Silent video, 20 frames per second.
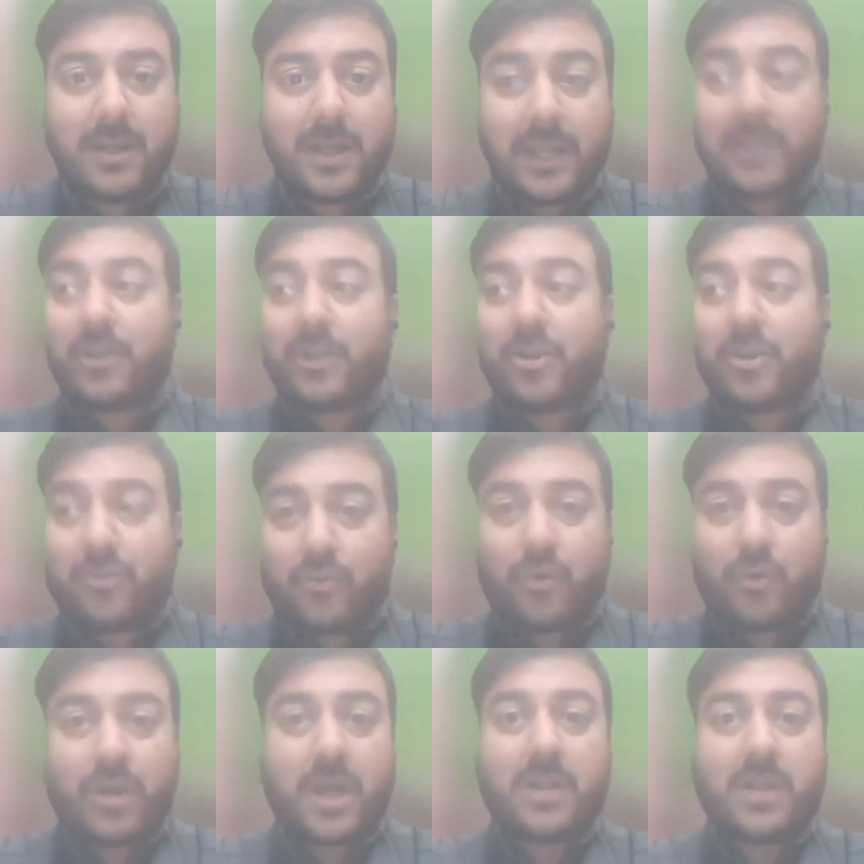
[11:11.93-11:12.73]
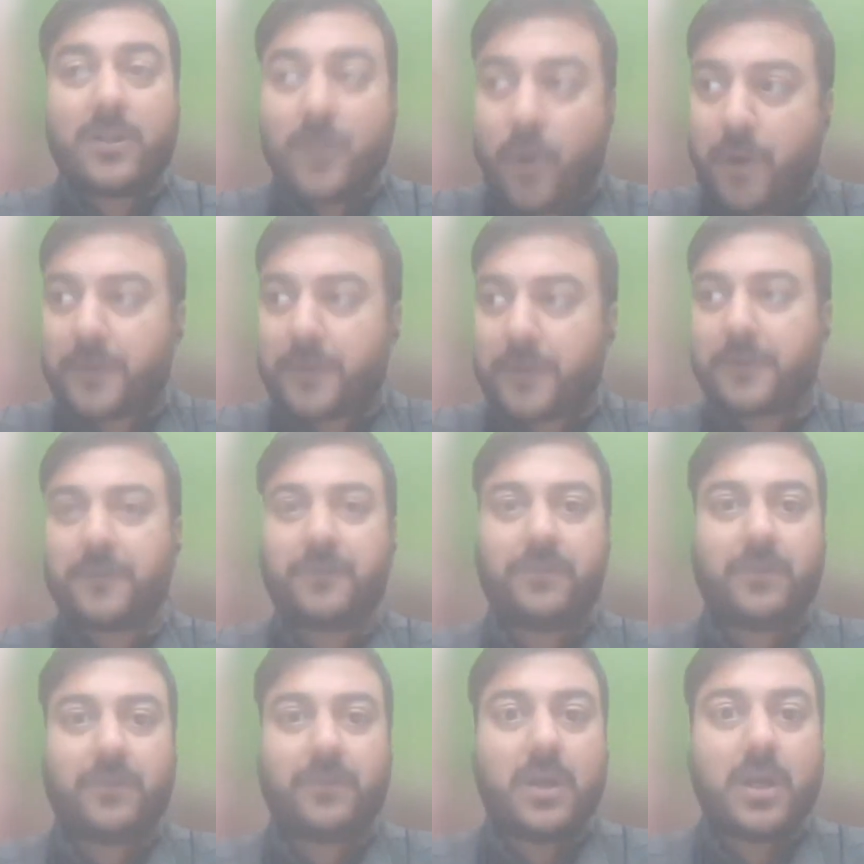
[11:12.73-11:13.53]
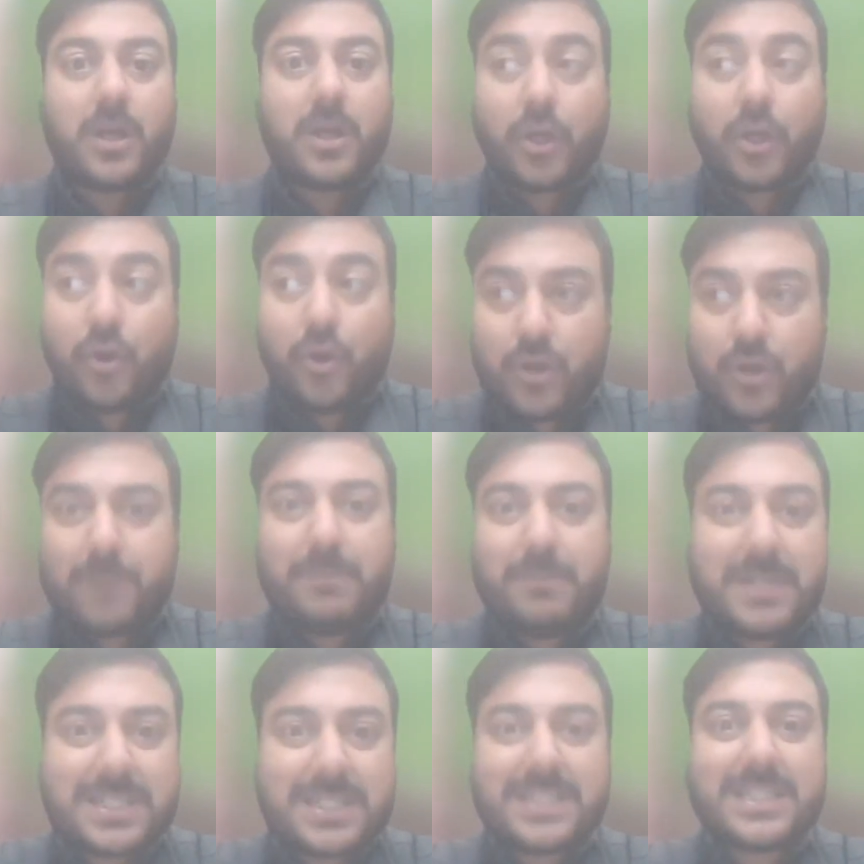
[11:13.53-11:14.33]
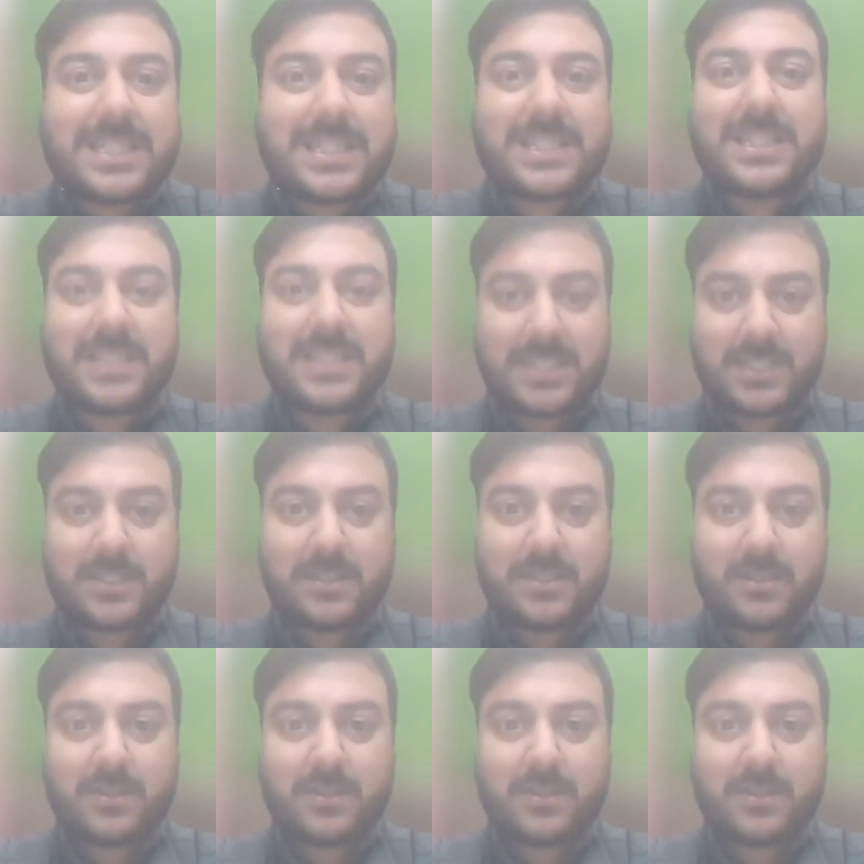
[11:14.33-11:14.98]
In corona, a lot of good businesses,